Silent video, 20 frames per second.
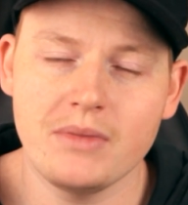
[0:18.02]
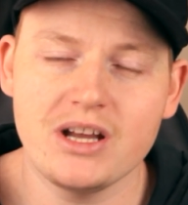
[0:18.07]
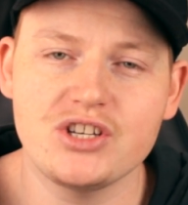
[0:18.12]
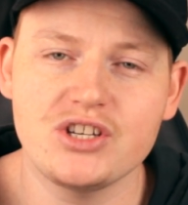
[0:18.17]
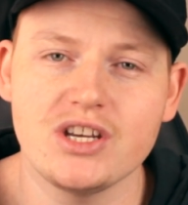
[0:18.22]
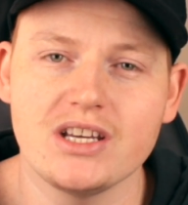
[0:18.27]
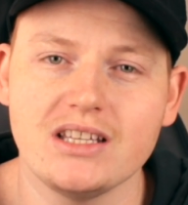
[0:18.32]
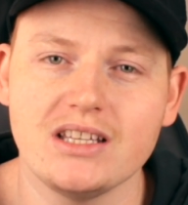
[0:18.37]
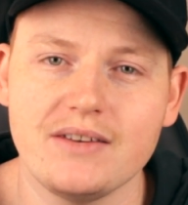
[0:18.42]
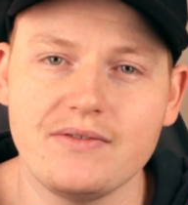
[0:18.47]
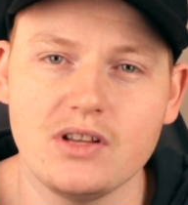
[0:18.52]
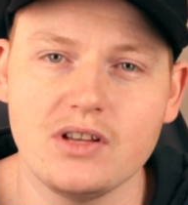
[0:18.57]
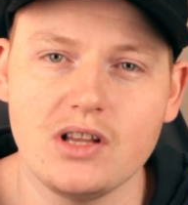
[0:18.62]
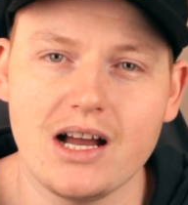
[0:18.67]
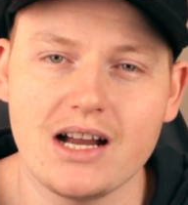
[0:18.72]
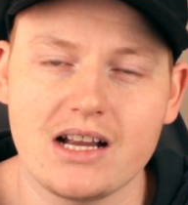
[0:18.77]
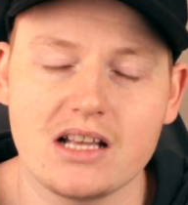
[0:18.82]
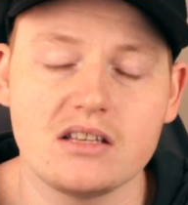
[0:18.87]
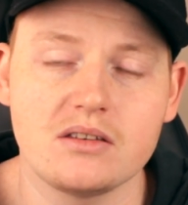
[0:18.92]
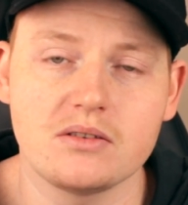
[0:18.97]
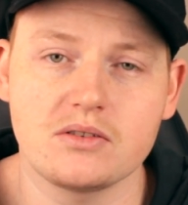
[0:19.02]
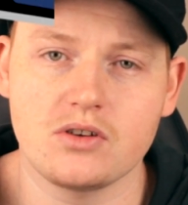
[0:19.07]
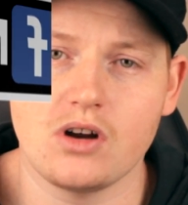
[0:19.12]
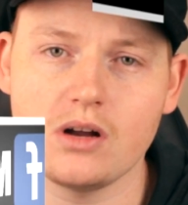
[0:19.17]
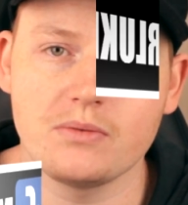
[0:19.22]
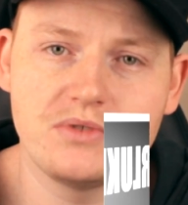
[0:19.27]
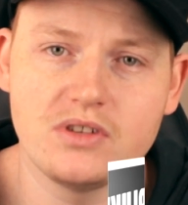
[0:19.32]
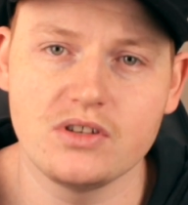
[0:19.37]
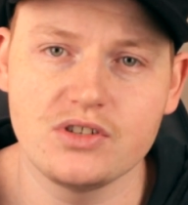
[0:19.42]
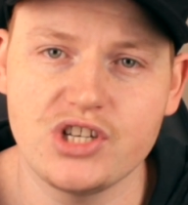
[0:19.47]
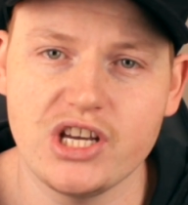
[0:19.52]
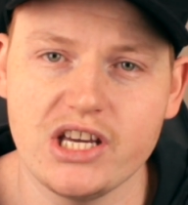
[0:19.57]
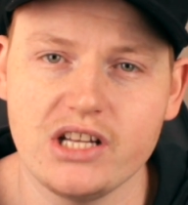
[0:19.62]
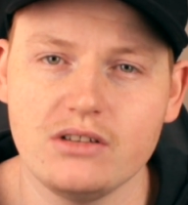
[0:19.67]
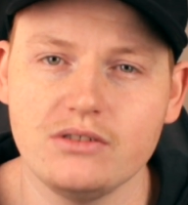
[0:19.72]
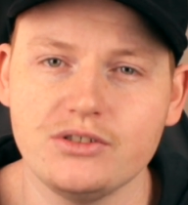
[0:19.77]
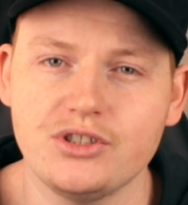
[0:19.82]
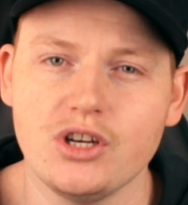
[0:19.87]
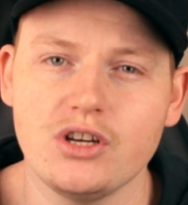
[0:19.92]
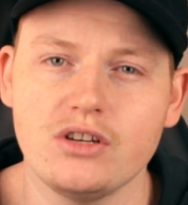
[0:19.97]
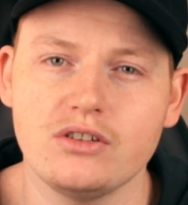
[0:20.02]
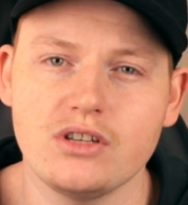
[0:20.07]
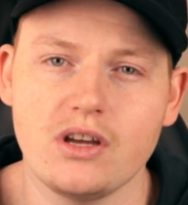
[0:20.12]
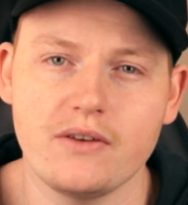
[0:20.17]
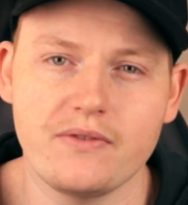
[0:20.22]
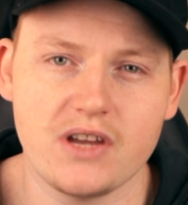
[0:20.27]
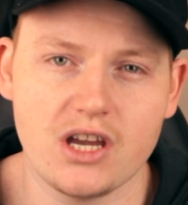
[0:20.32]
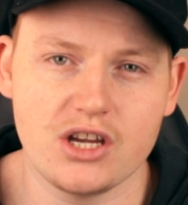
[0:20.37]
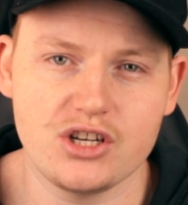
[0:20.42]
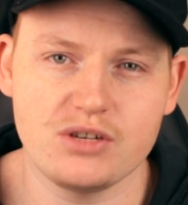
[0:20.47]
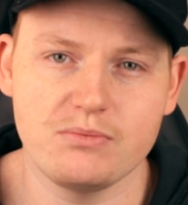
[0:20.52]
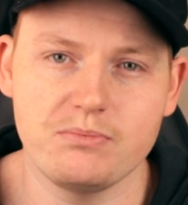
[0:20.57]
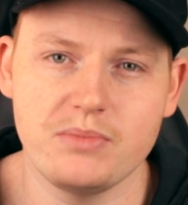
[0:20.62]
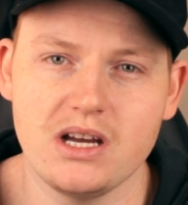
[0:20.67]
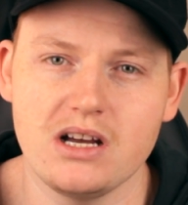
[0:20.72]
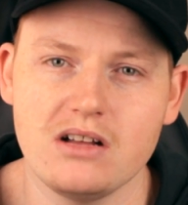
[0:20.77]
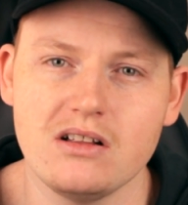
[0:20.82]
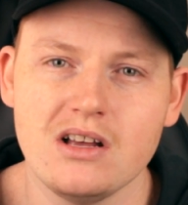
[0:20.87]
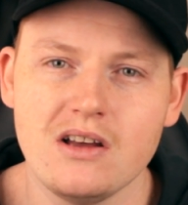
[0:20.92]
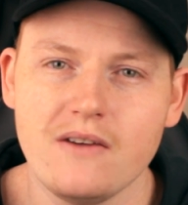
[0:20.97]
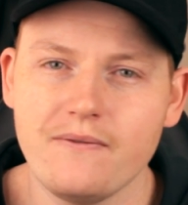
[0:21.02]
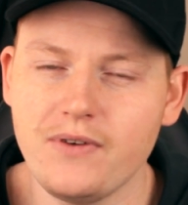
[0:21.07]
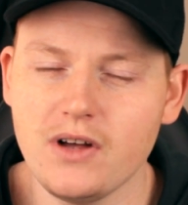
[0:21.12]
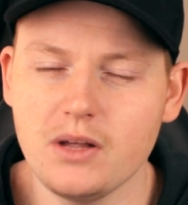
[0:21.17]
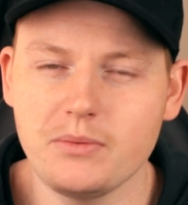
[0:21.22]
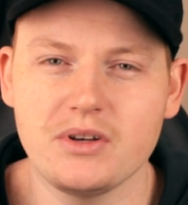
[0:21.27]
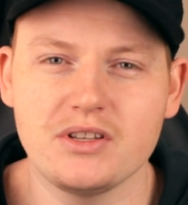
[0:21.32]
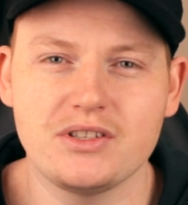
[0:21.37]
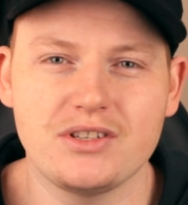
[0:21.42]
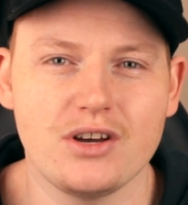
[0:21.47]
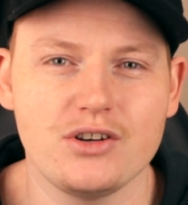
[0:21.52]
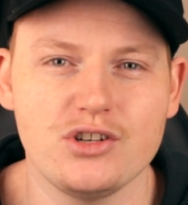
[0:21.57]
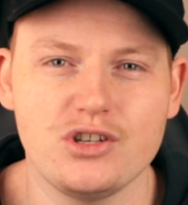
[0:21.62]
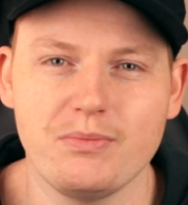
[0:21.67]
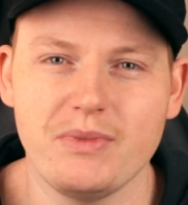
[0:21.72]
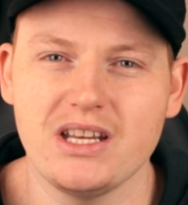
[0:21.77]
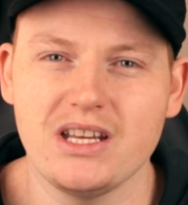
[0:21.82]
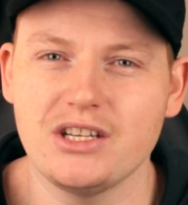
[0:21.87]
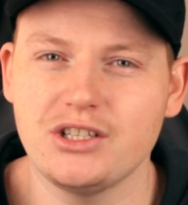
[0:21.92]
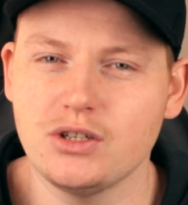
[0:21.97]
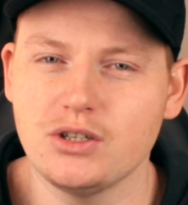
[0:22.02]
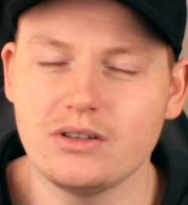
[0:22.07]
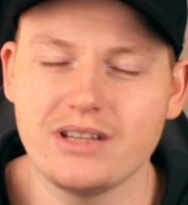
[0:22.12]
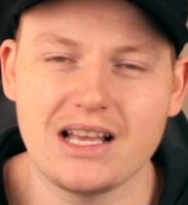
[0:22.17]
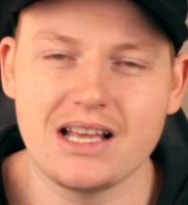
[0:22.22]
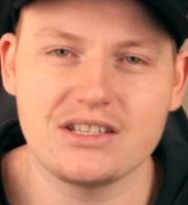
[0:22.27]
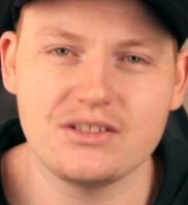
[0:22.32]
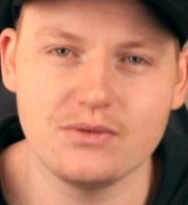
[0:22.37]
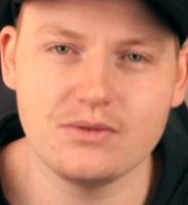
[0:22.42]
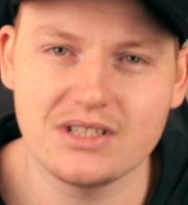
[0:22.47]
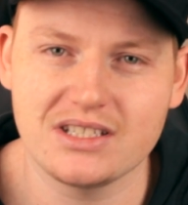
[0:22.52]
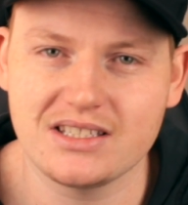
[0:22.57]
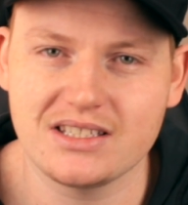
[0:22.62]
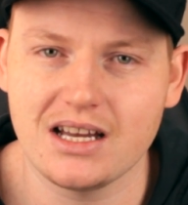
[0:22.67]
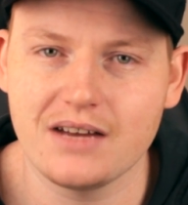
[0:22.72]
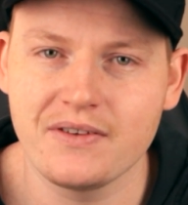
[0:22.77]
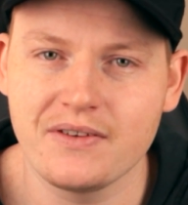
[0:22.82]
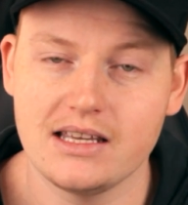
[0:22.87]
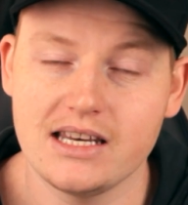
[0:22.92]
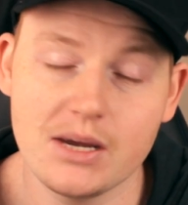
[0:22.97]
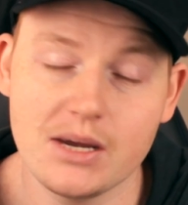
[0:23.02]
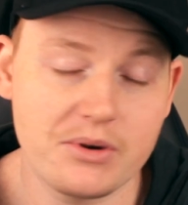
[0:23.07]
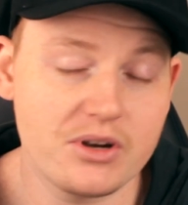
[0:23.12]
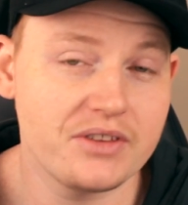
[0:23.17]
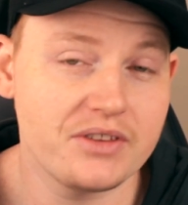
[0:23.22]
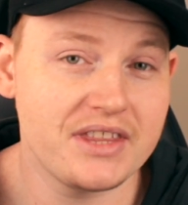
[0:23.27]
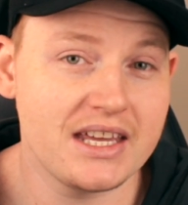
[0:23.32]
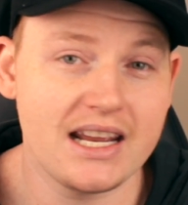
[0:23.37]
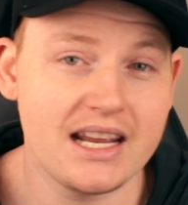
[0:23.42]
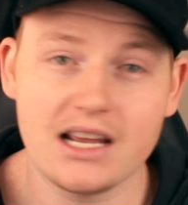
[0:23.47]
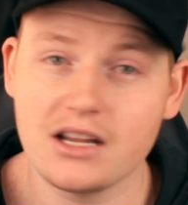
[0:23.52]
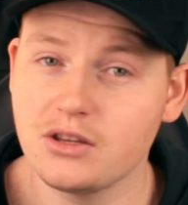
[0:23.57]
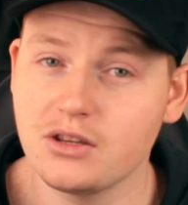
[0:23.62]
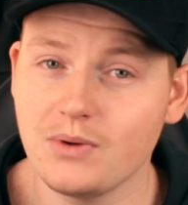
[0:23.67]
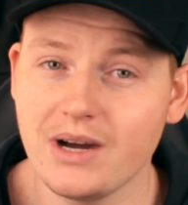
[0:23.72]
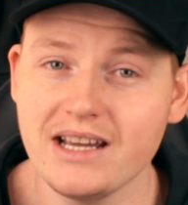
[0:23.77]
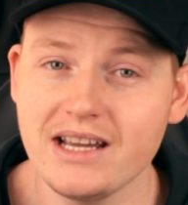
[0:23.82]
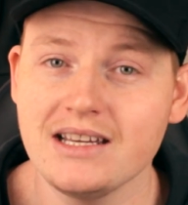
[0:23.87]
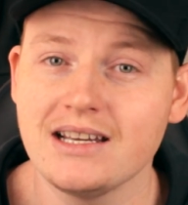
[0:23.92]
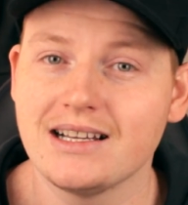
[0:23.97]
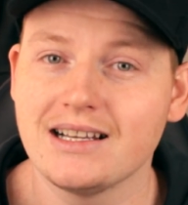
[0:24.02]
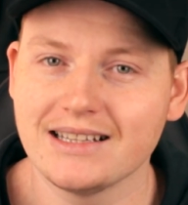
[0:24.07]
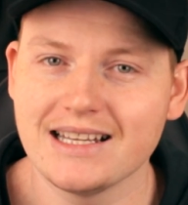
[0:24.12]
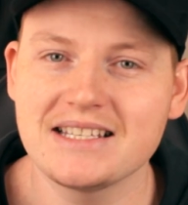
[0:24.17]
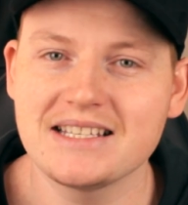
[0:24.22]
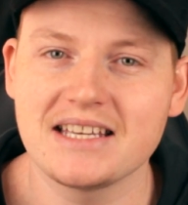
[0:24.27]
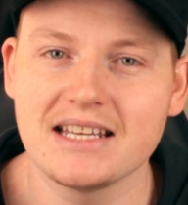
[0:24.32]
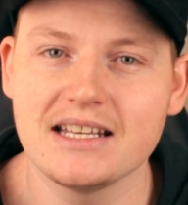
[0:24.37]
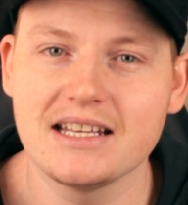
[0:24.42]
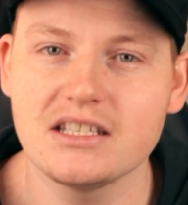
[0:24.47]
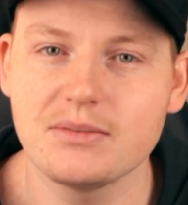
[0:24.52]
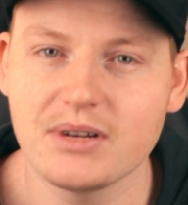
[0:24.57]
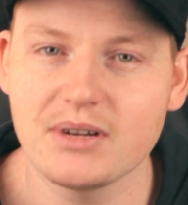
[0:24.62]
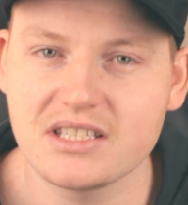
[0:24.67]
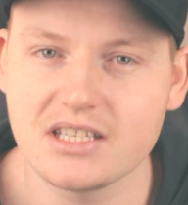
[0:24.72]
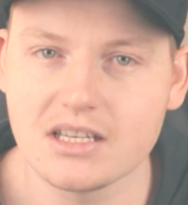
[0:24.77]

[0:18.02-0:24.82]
make sure you leave a like and subscribe to the channel, turn the notification bell, follow me on social media, do all that sort of stuff. And now we got that out of the way, let's get into my